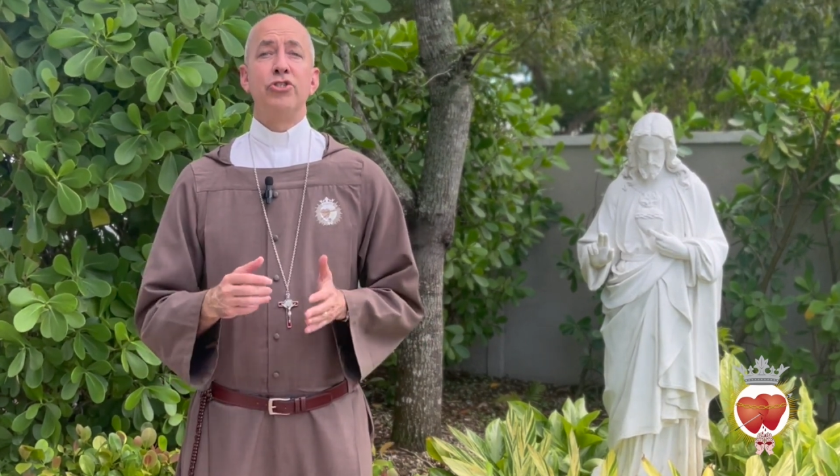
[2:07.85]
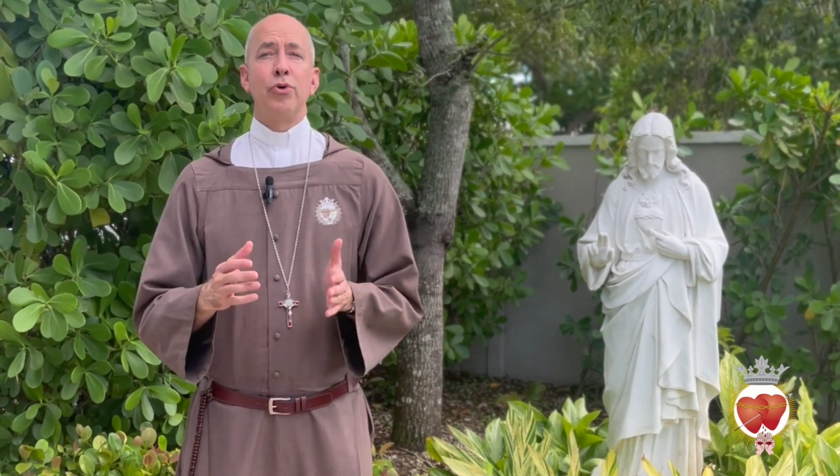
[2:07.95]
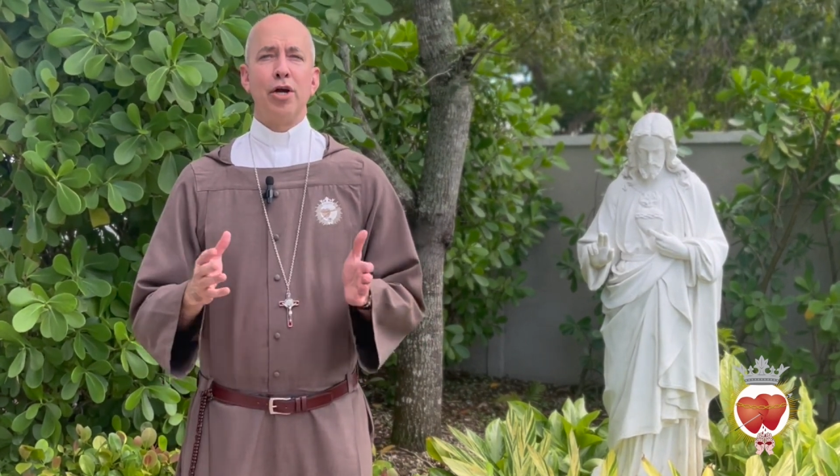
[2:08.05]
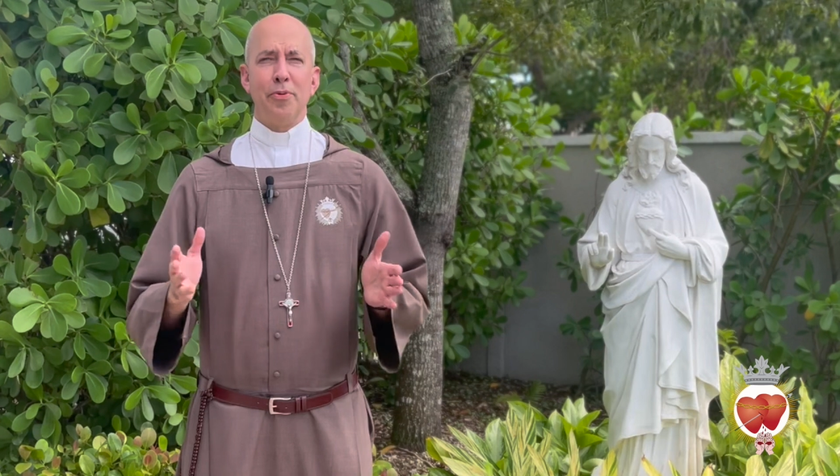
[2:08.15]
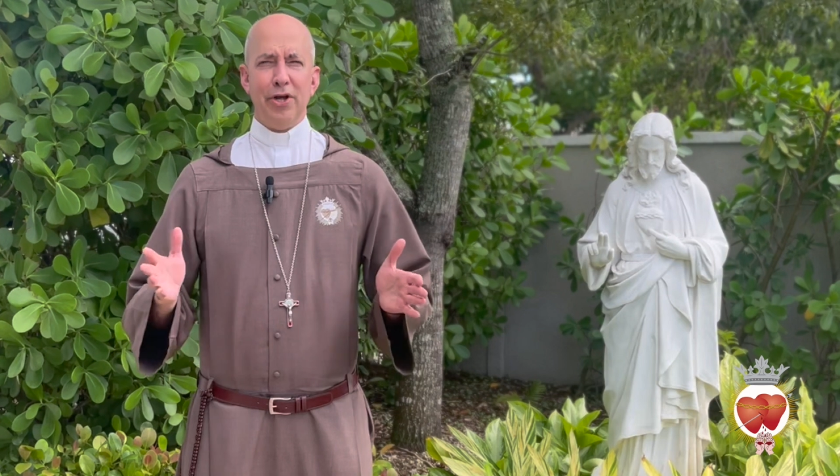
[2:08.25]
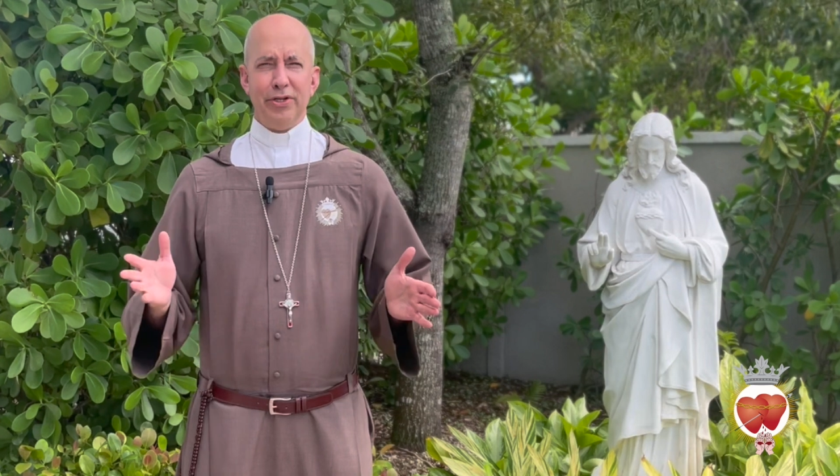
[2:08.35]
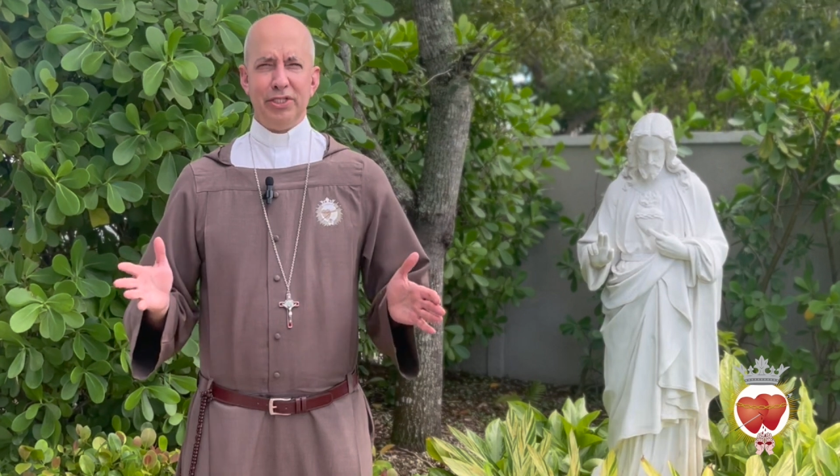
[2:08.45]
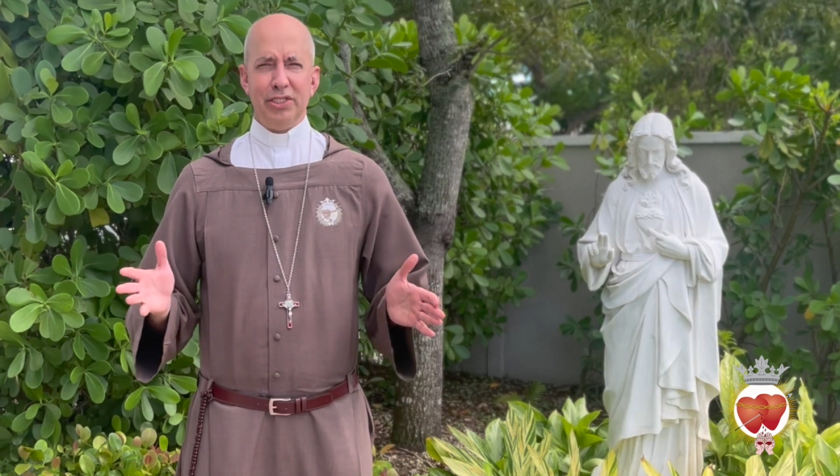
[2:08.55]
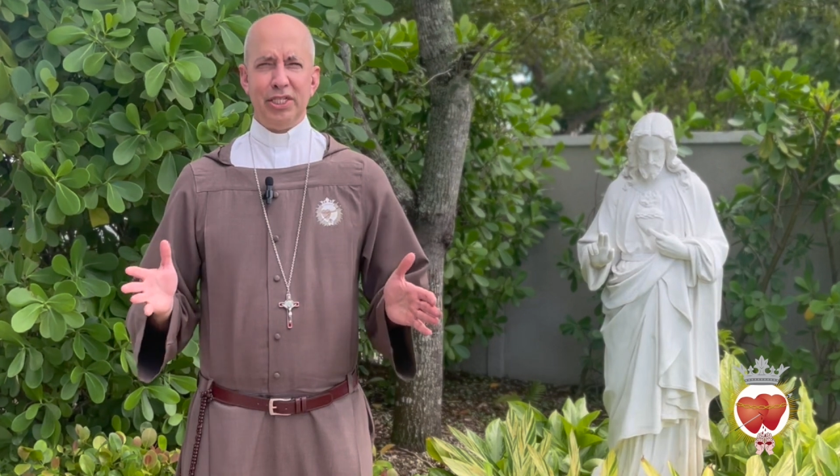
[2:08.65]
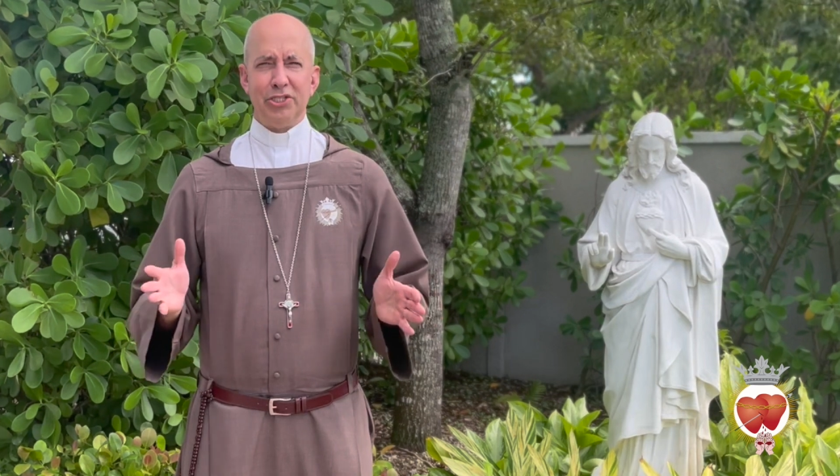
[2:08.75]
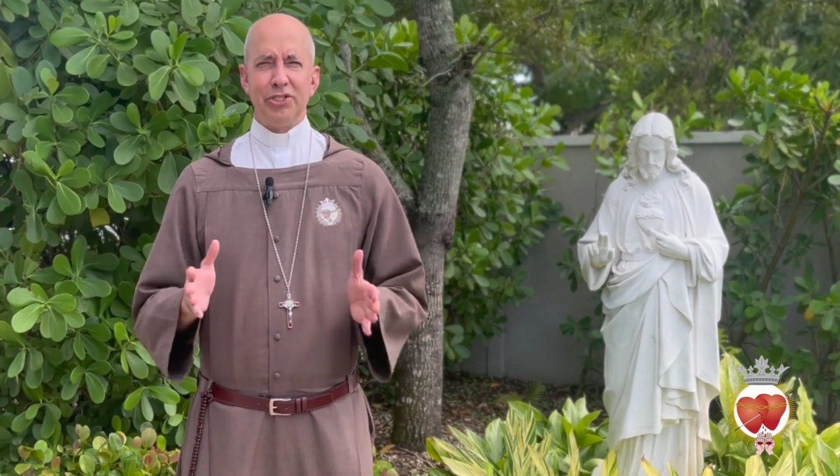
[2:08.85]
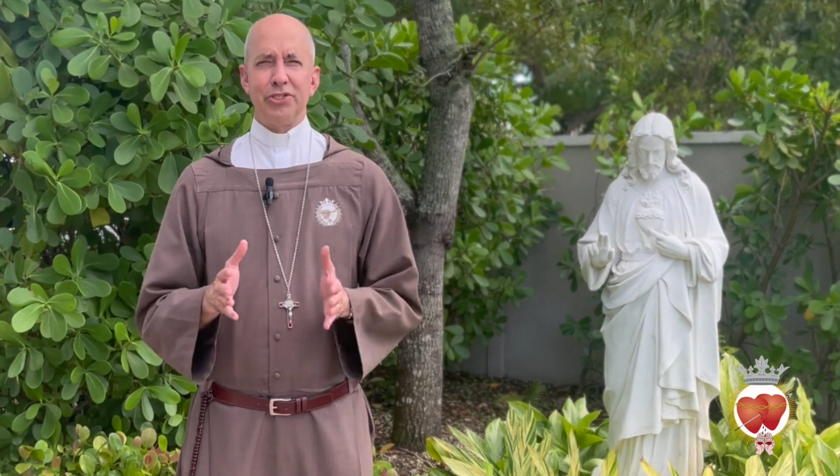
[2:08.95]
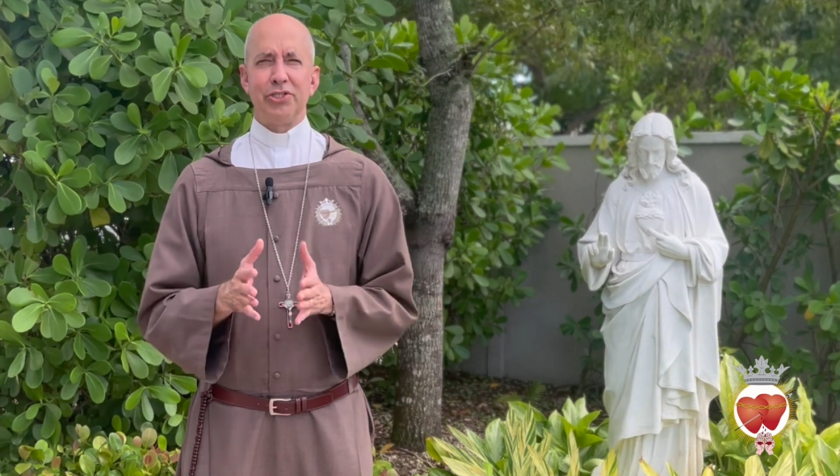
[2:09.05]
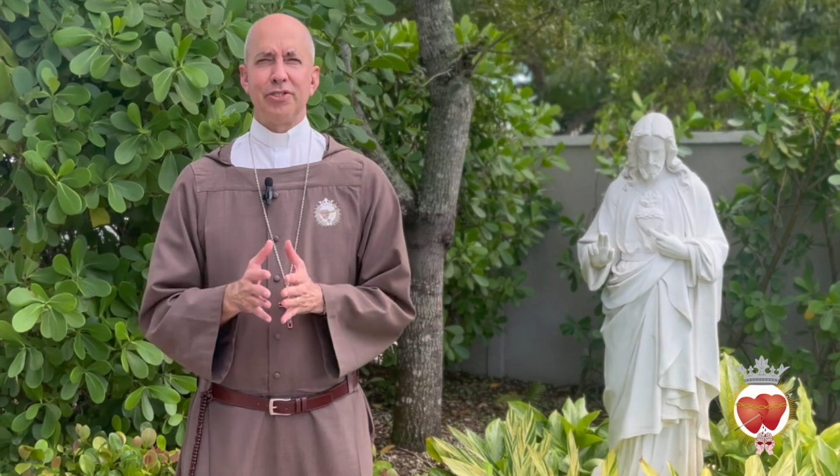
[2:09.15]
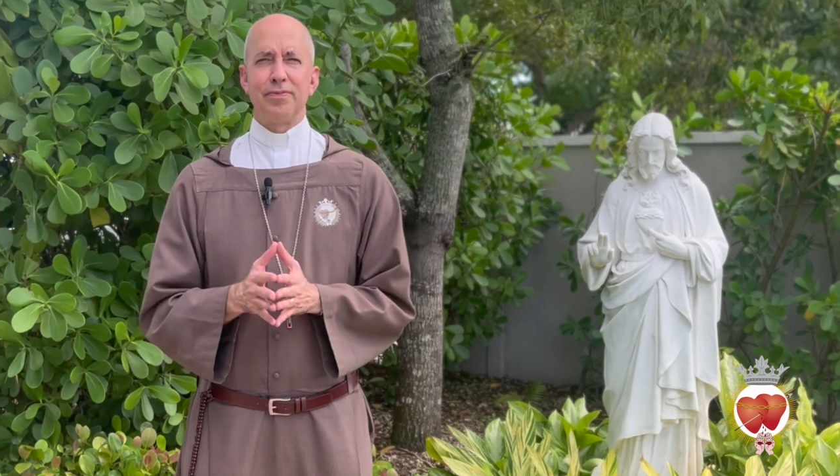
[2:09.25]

to our brothers and sisters.